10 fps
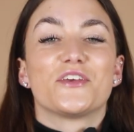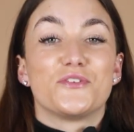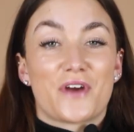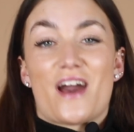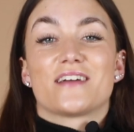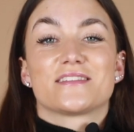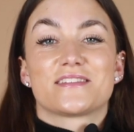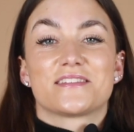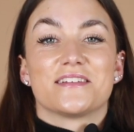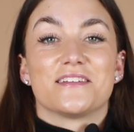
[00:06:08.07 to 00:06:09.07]
You
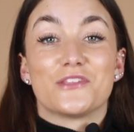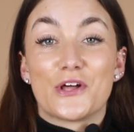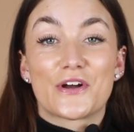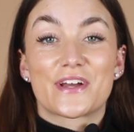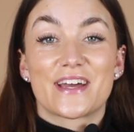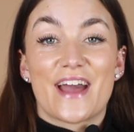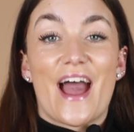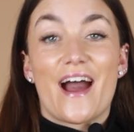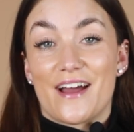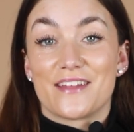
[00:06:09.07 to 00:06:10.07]
guys, look
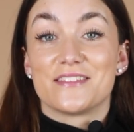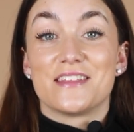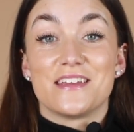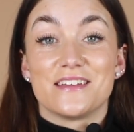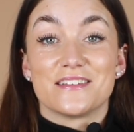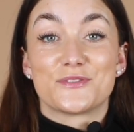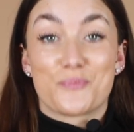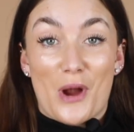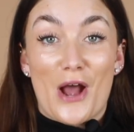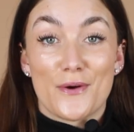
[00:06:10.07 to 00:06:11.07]
at these
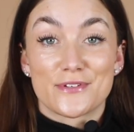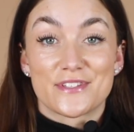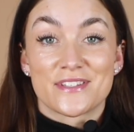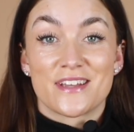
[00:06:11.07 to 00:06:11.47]
brows.